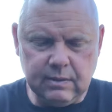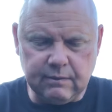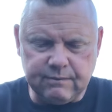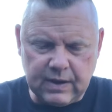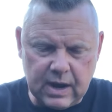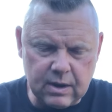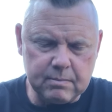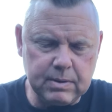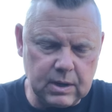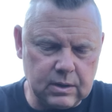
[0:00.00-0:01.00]
the fire
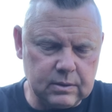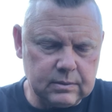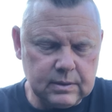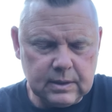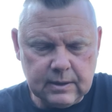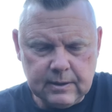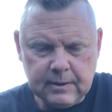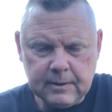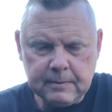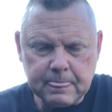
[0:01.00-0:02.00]
burn.
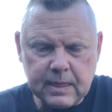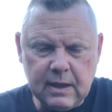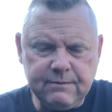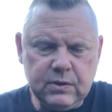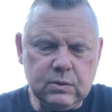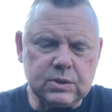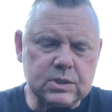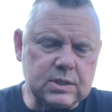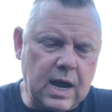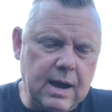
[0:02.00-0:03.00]
If you
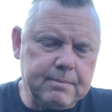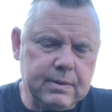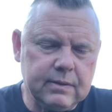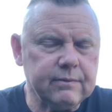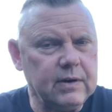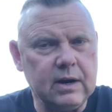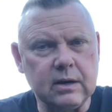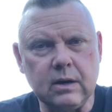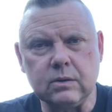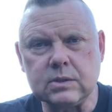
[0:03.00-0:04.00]
stop, the fire
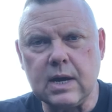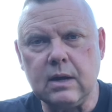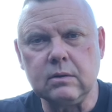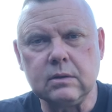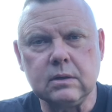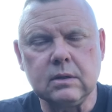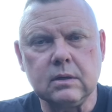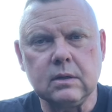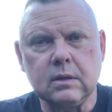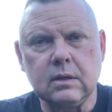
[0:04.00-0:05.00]
goes out.
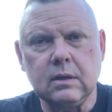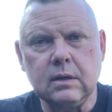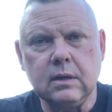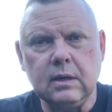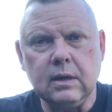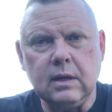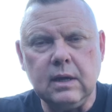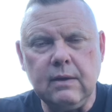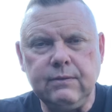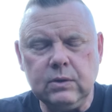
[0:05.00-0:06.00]

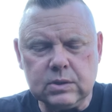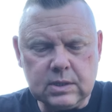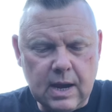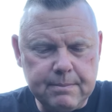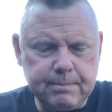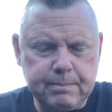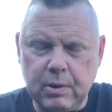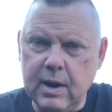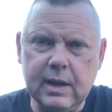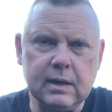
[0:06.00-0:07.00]
If you stop
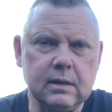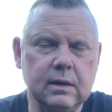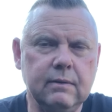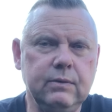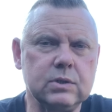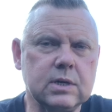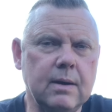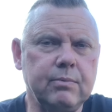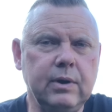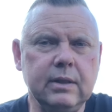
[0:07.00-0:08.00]
praying, if you
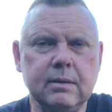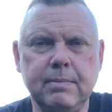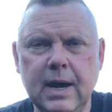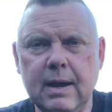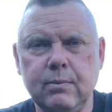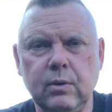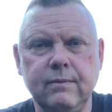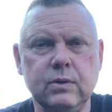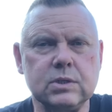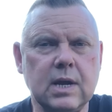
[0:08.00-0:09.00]
stop reading the Bible, if
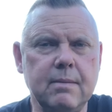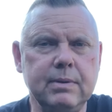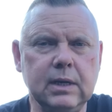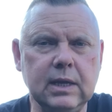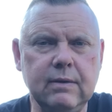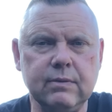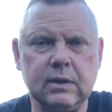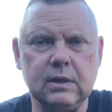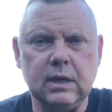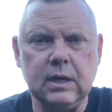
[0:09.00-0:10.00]
you stop
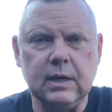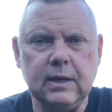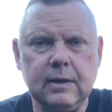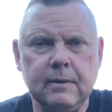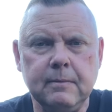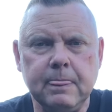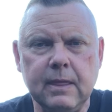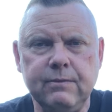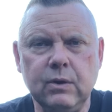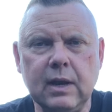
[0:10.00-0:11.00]
believing,
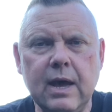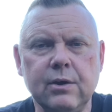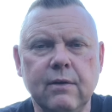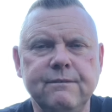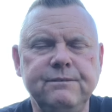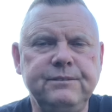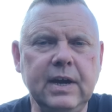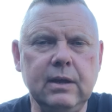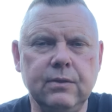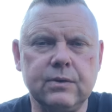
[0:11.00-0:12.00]
if you allow your
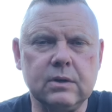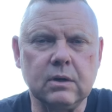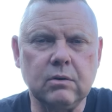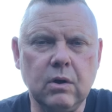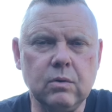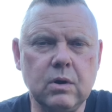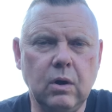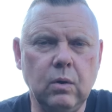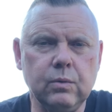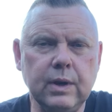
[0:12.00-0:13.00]
faith to grow
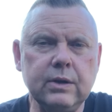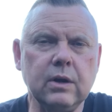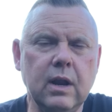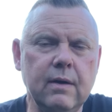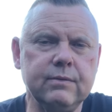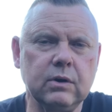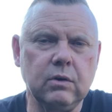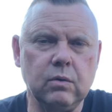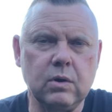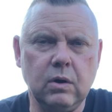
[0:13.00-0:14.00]
cold and your love to
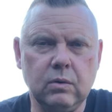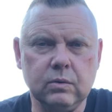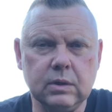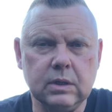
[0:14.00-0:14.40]
grow cold,